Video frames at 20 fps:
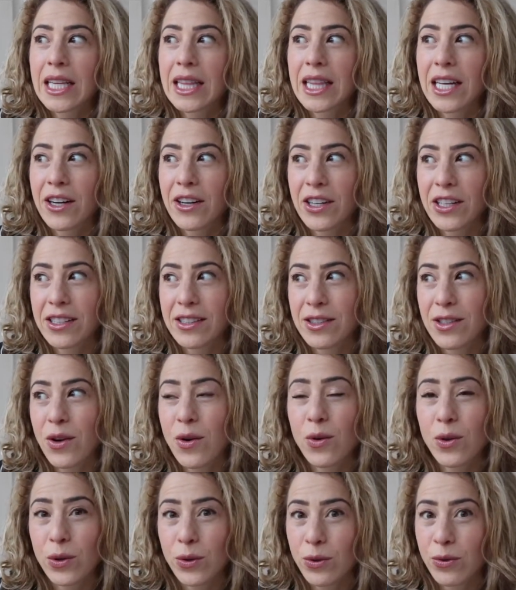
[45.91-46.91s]
there is
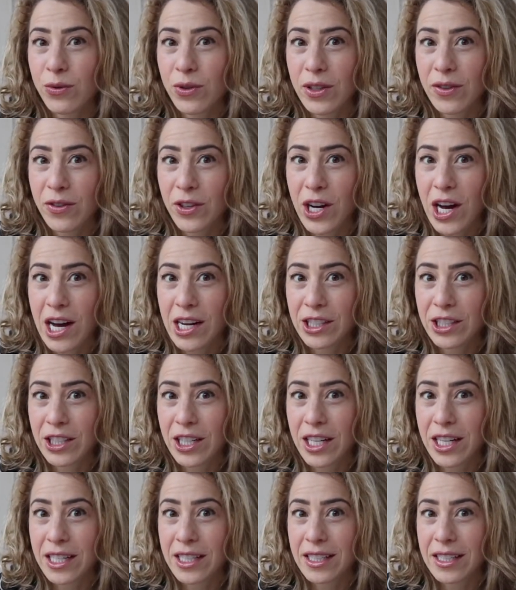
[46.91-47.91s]
no gluten-free
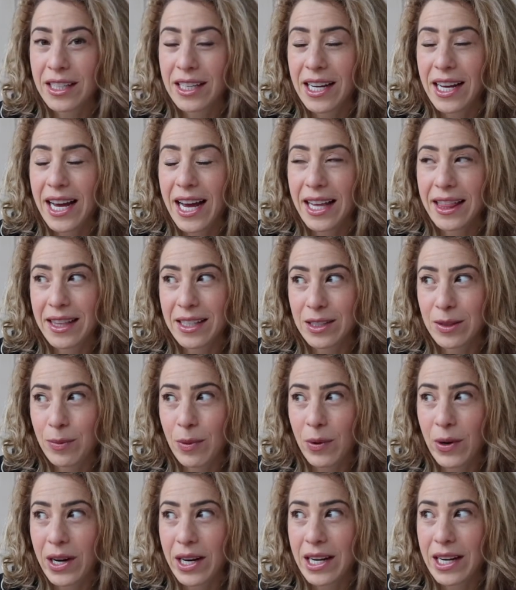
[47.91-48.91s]
focaccia at this
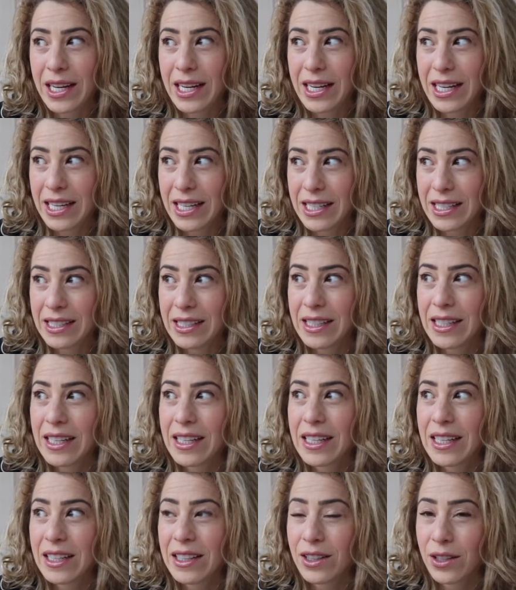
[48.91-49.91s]
point in
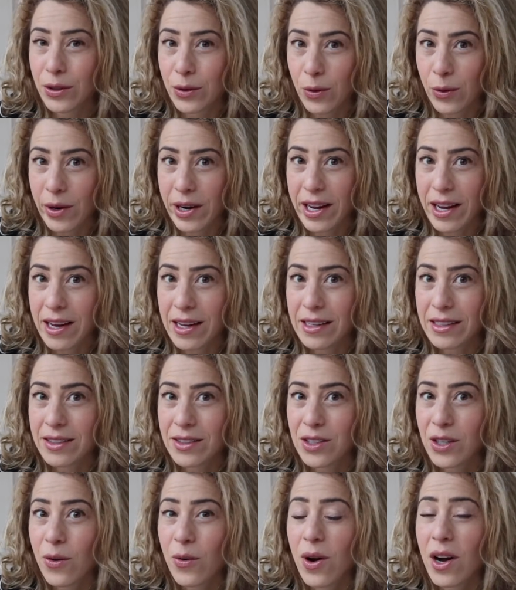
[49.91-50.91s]
Liguria.
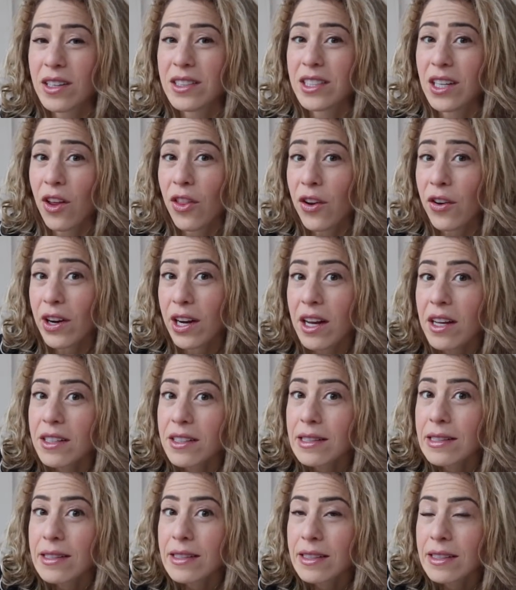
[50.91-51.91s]
So until there
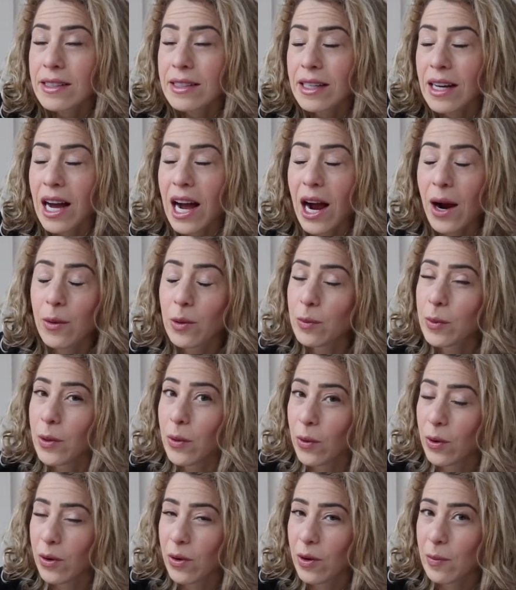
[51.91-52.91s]
is, I will be
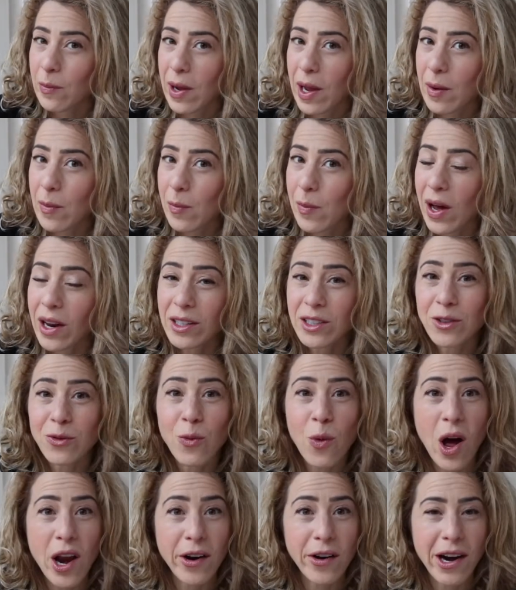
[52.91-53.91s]
ordering my bottles of
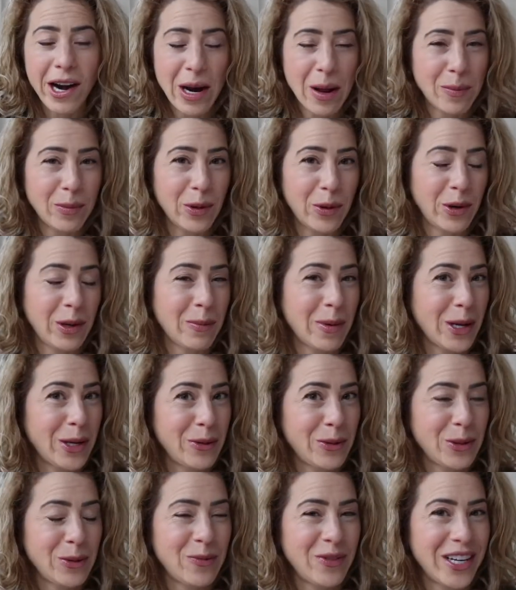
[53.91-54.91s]
water and uploading my
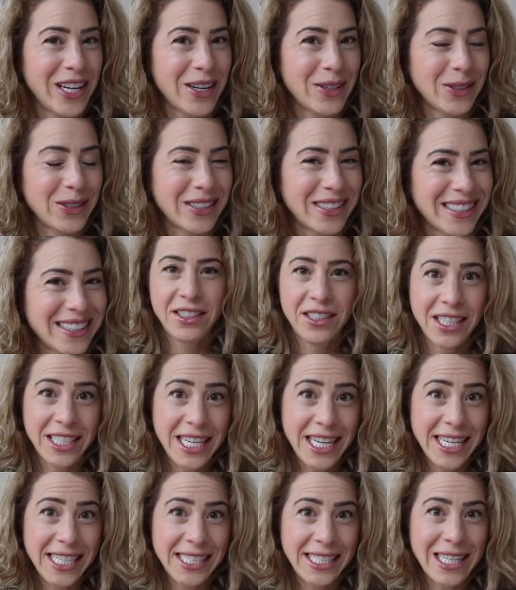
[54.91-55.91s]
YouTube videos.
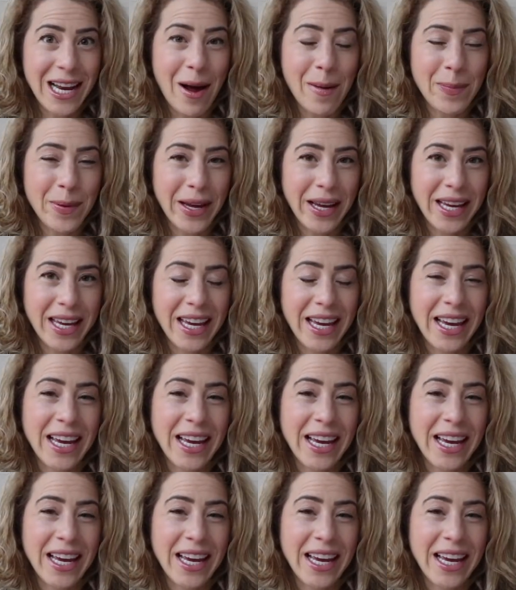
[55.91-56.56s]
Today's topic